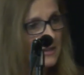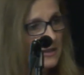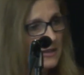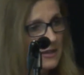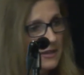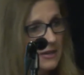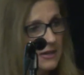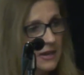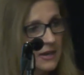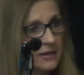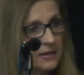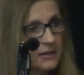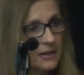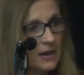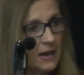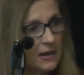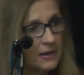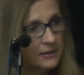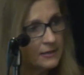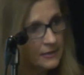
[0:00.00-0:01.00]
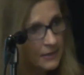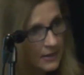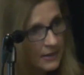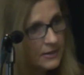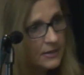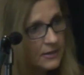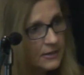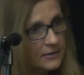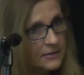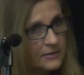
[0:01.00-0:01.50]
And I
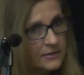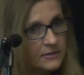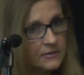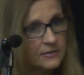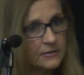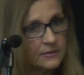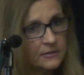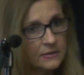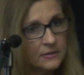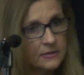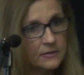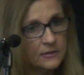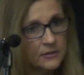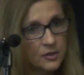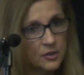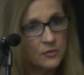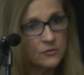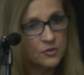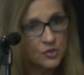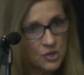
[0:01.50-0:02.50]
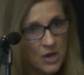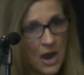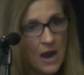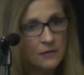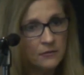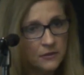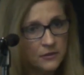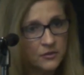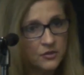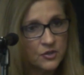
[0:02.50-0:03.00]
think it's,
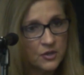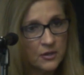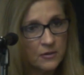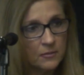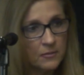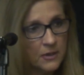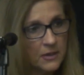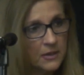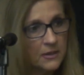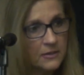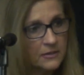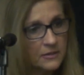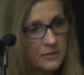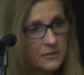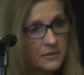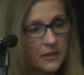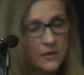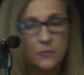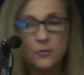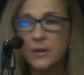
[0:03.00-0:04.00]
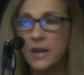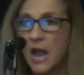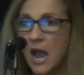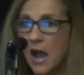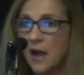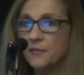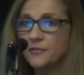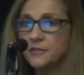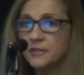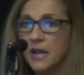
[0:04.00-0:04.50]
challenging, because it's like we
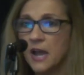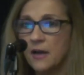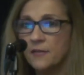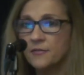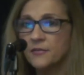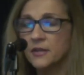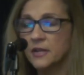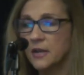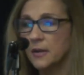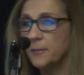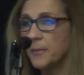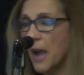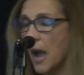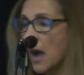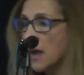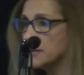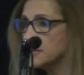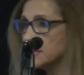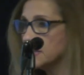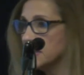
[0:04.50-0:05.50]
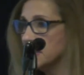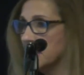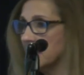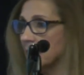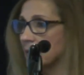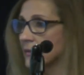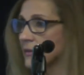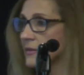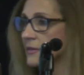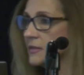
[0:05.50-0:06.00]
have to have the
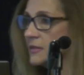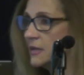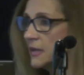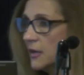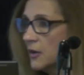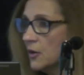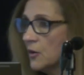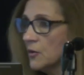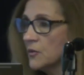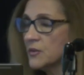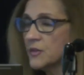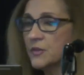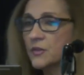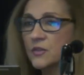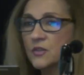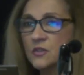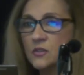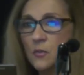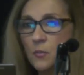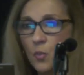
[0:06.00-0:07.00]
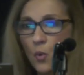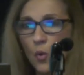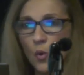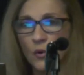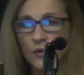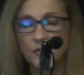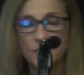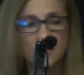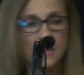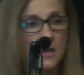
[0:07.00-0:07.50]
capacity and the skills and the
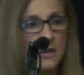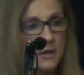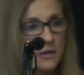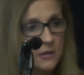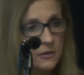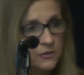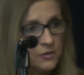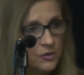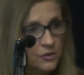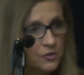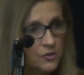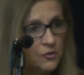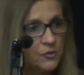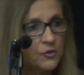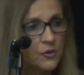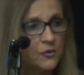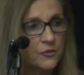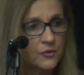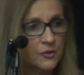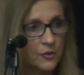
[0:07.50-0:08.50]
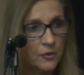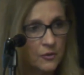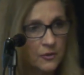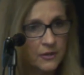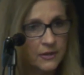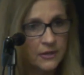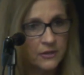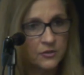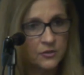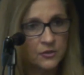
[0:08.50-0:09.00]
supports to do those
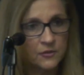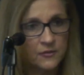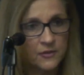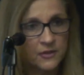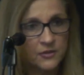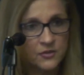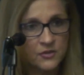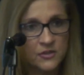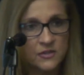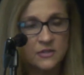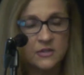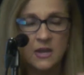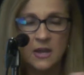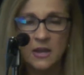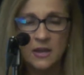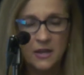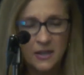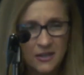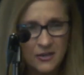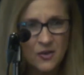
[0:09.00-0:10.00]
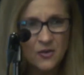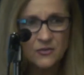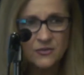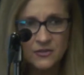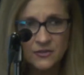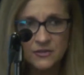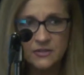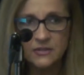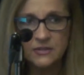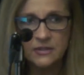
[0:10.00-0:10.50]
early interventions, and
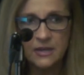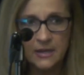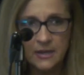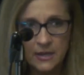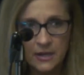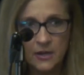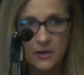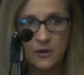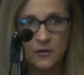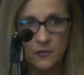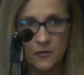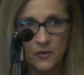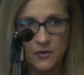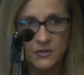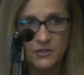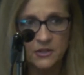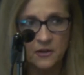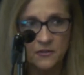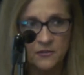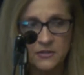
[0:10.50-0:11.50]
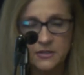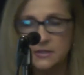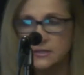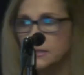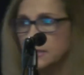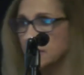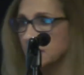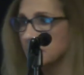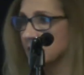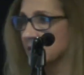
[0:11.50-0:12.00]
also to take care of ourselves,
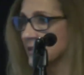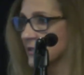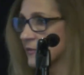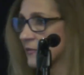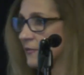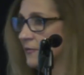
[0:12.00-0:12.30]
because this is